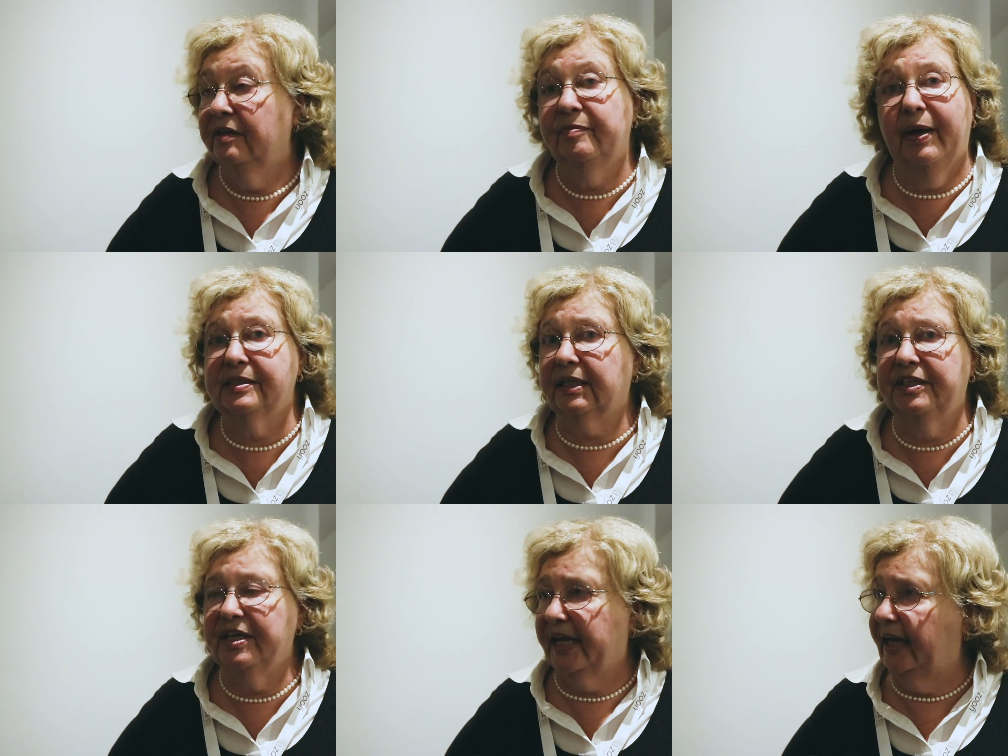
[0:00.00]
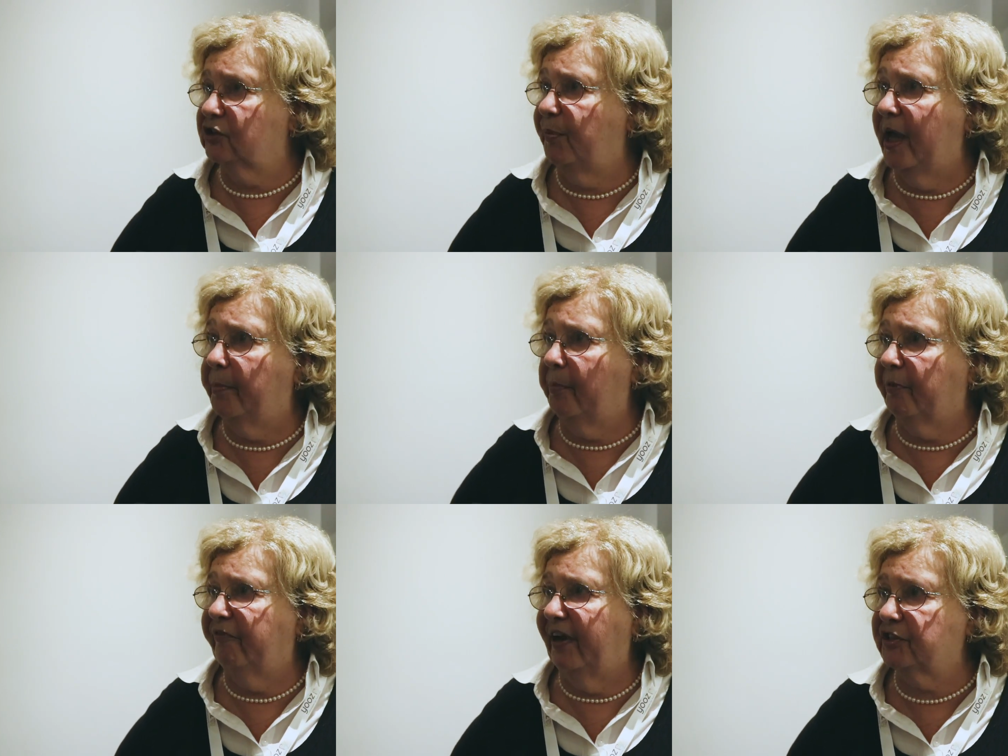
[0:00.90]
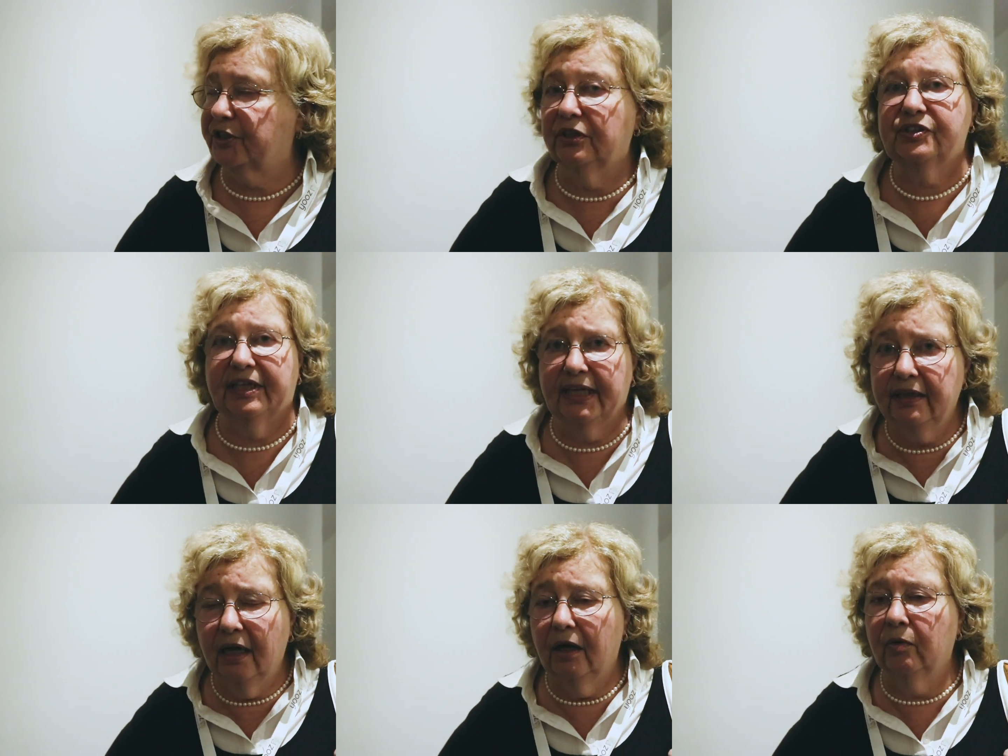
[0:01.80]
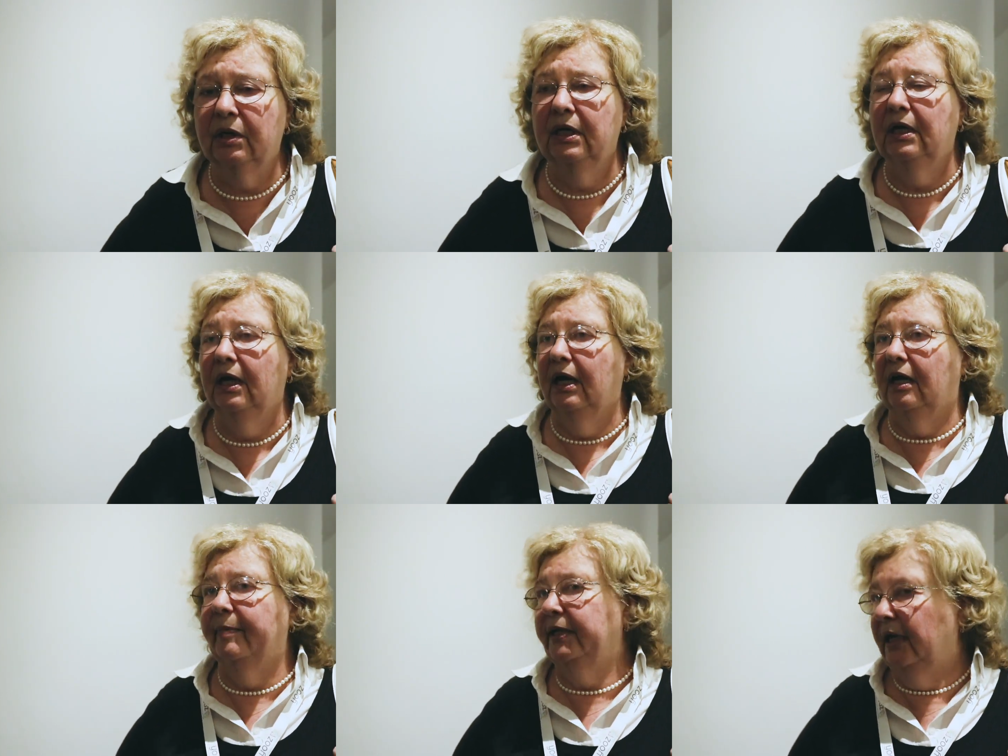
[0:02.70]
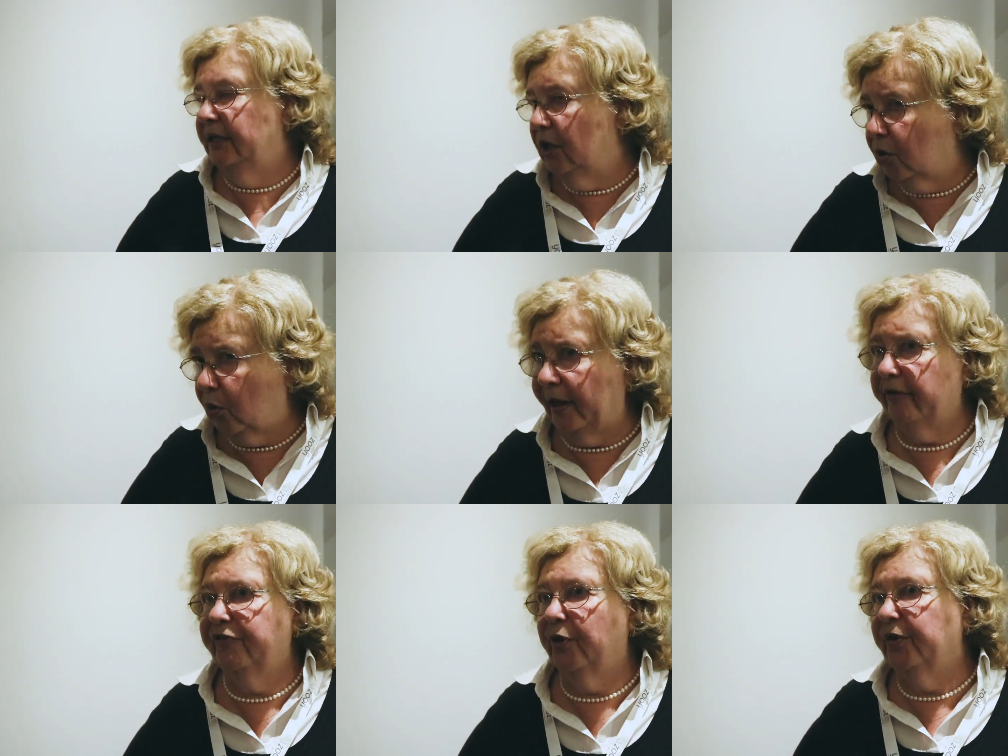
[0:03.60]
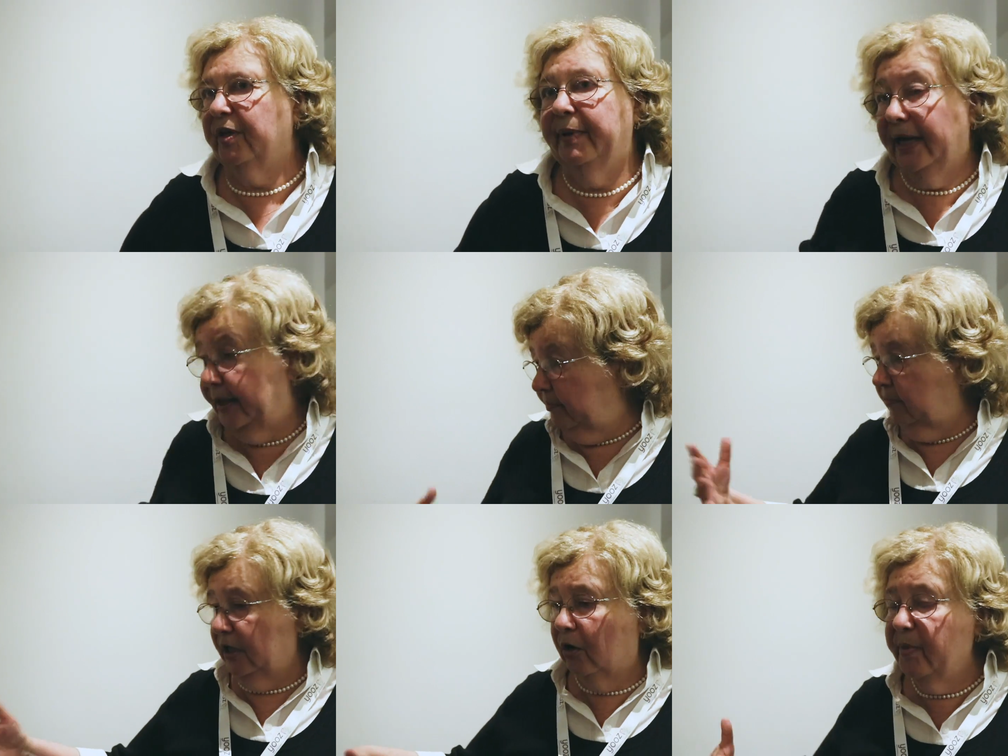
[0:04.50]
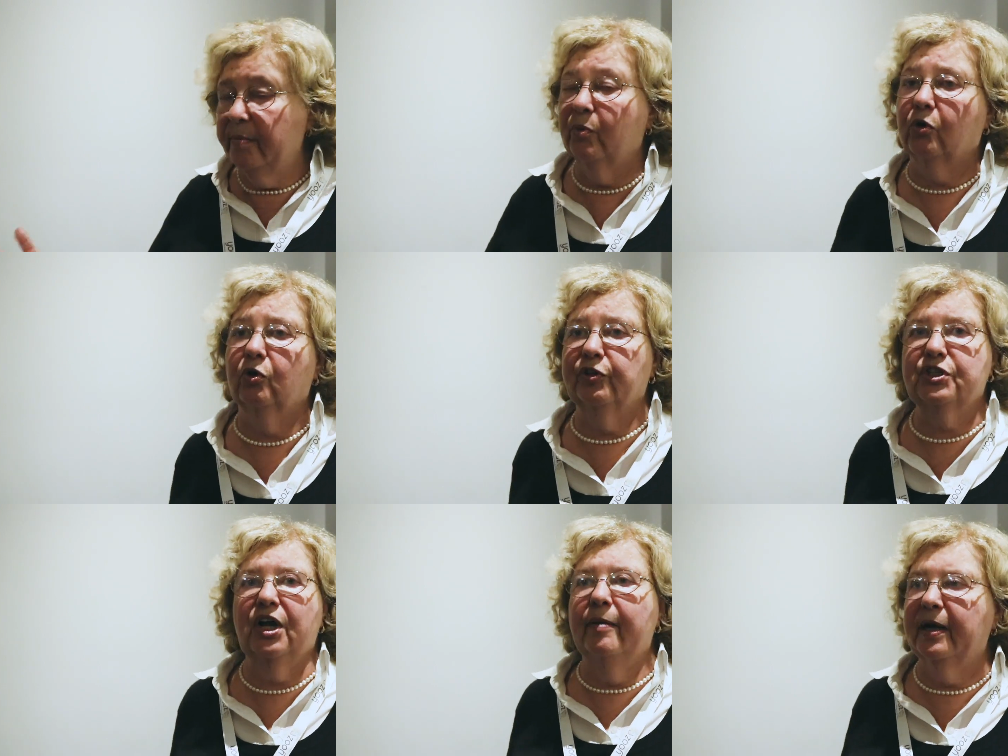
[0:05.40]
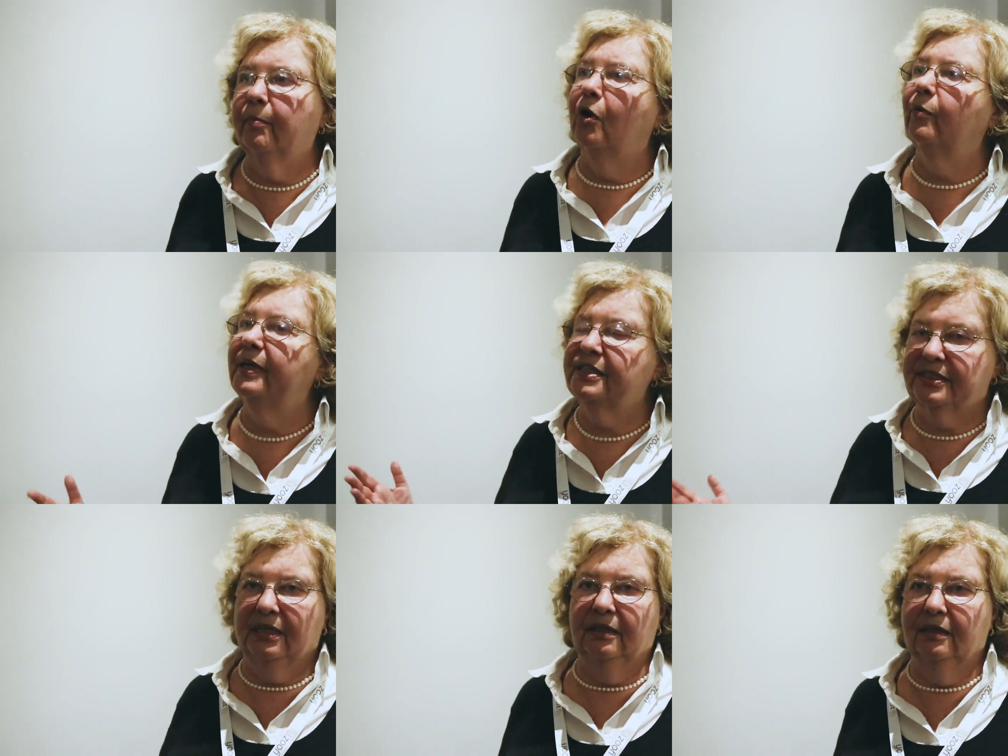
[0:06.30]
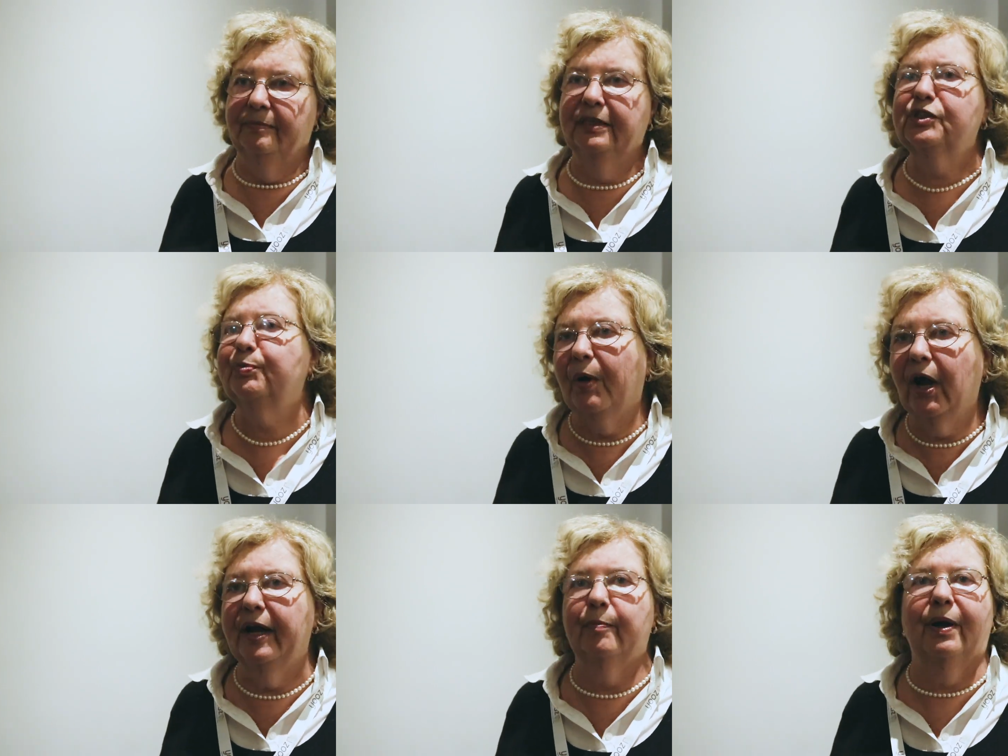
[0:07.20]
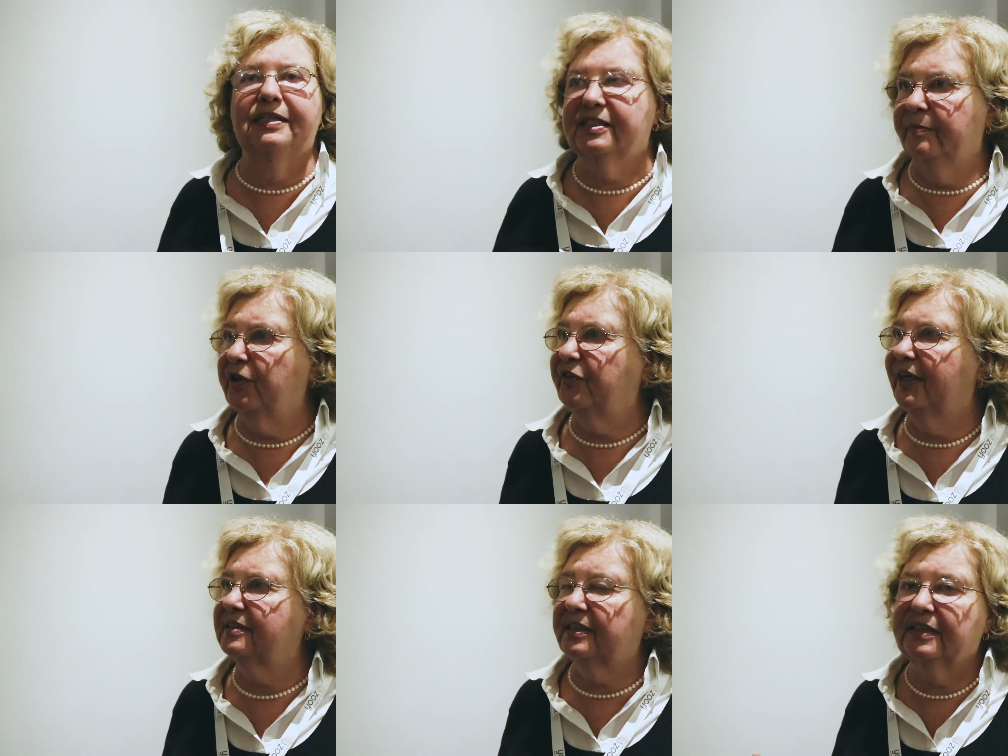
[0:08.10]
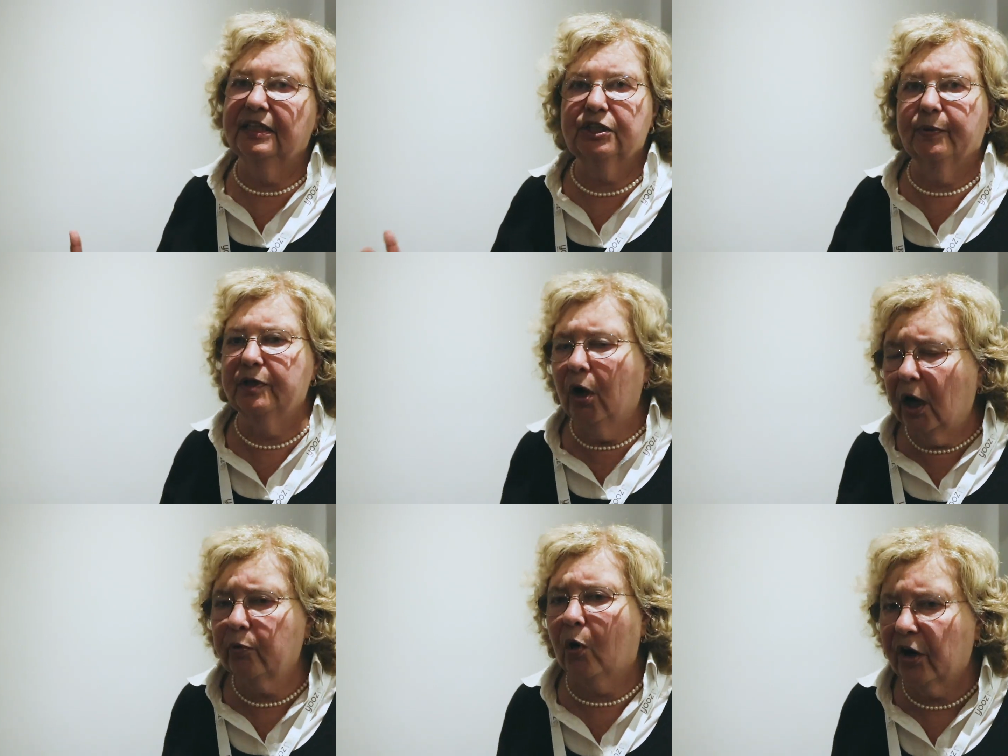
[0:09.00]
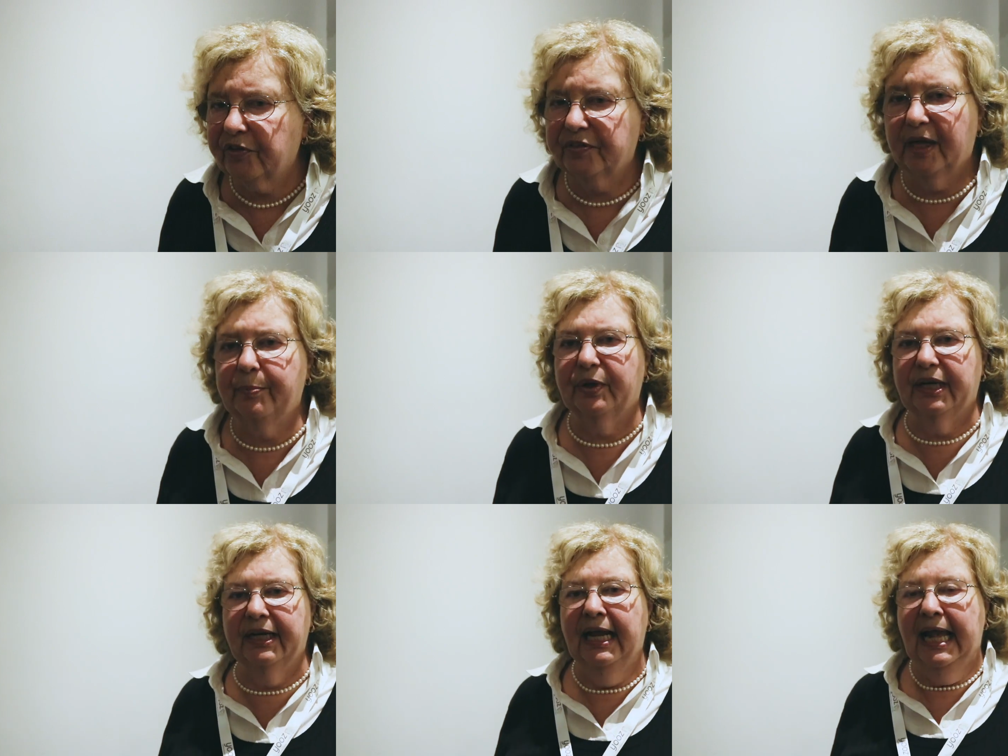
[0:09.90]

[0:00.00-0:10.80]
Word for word: basically the accounts payable professionals that I know. I know quite a few of them, and I, you know, meet more all the time, and I'm always inspired by some of the things that they do and the hard work that they put in.